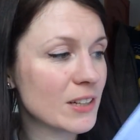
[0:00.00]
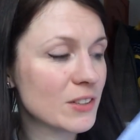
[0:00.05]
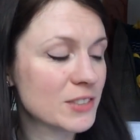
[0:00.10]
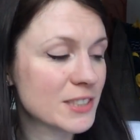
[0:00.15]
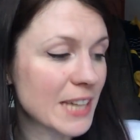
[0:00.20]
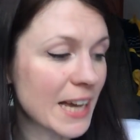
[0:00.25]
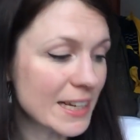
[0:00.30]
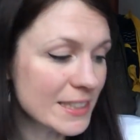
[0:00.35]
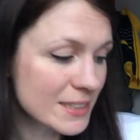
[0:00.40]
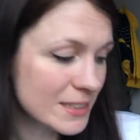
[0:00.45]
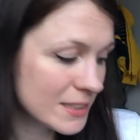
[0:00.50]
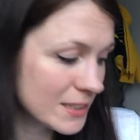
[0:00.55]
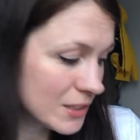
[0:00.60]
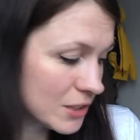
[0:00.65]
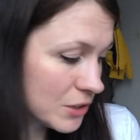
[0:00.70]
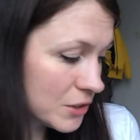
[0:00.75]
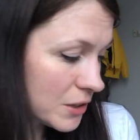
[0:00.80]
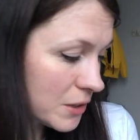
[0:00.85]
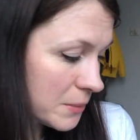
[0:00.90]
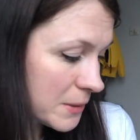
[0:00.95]
tasks
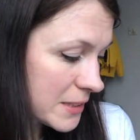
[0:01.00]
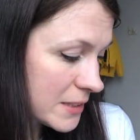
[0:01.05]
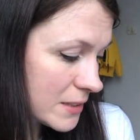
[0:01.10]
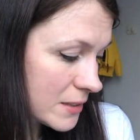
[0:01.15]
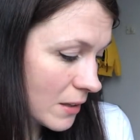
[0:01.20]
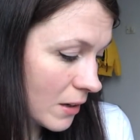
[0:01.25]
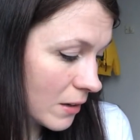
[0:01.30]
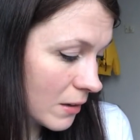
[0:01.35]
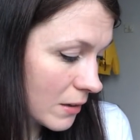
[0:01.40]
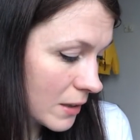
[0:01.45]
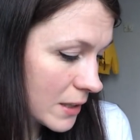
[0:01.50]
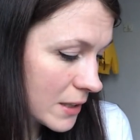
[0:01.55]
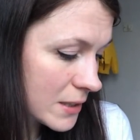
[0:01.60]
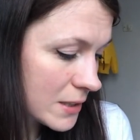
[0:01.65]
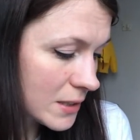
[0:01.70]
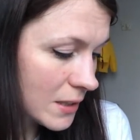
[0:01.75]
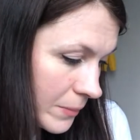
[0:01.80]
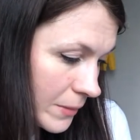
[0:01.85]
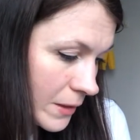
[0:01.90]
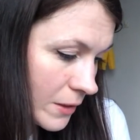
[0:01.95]
to do
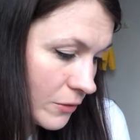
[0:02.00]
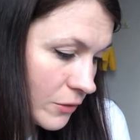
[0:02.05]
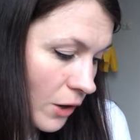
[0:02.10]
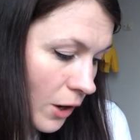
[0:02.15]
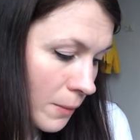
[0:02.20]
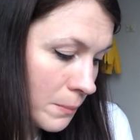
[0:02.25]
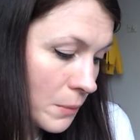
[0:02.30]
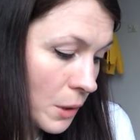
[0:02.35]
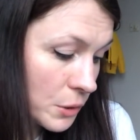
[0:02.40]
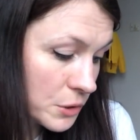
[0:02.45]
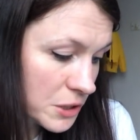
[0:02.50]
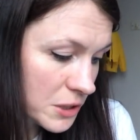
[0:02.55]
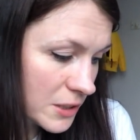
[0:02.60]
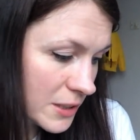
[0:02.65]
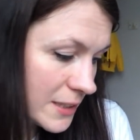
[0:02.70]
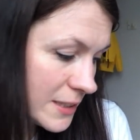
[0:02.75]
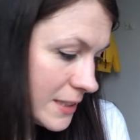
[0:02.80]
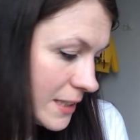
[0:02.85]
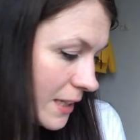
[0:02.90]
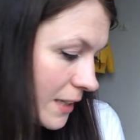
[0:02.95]
inside. You've got emotional
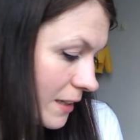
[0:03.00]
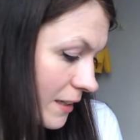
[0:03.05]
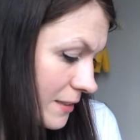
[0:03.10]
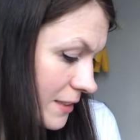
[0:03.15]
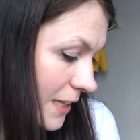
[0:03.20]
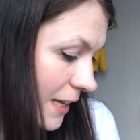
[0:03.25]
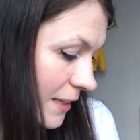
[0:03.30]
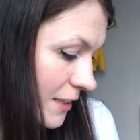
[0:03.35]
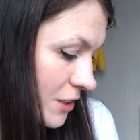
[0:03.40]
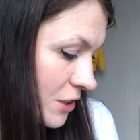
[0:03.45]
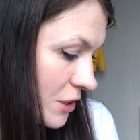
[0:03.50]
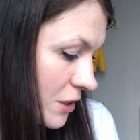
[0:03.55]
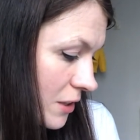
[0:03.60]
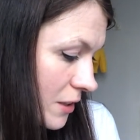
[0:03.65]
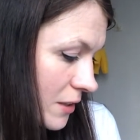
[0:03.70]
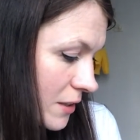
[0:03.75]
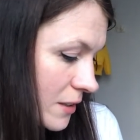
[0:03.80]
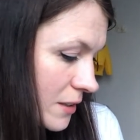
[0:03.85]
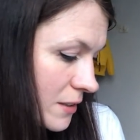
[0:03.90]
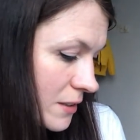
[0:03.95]

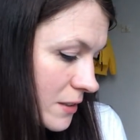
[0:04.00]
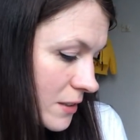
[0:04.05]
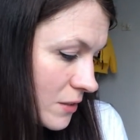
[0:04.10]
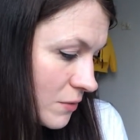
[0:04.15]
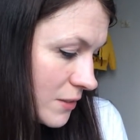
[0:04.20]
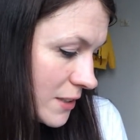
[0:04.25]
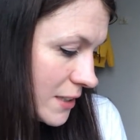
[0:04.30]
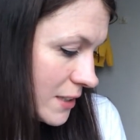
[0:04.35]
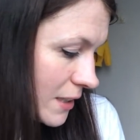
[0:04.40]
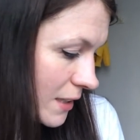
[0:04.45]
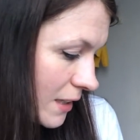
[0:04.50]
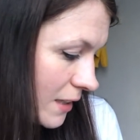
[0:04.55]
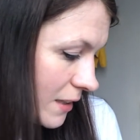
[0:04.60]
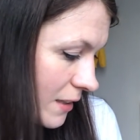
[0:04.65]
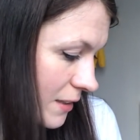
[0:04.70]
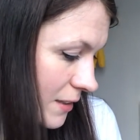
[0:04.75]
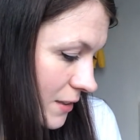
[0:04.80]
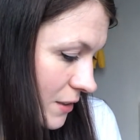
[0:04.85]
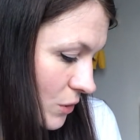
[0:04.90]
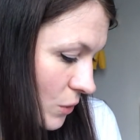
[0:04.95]
intelligence,
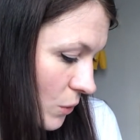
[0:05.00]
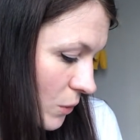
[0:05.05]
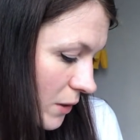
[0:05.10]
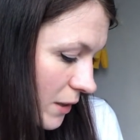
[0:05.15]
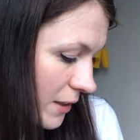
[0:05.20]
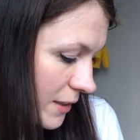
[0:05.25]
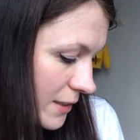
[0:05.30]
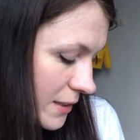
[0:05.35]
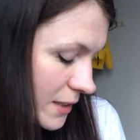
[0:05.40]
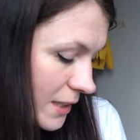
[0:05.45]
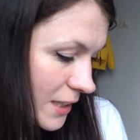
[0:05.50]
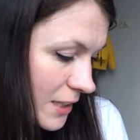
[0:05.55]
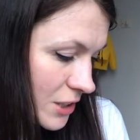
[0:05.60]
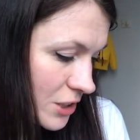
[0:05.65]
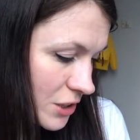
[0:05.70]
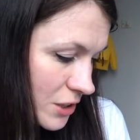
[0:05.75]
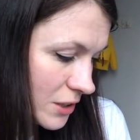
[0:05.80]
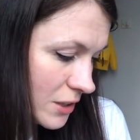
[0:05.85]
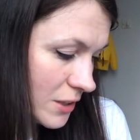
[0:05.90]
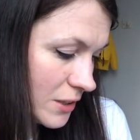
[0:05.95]
resilience,
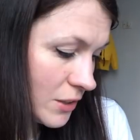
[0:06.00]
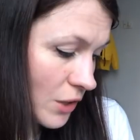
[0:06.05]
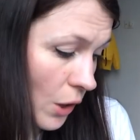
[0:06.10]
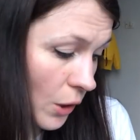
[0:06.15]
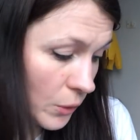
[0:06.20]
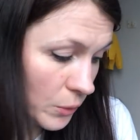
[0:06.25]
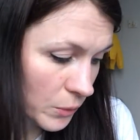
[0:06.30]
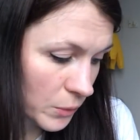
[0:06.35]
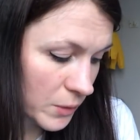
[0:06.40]
organization, your own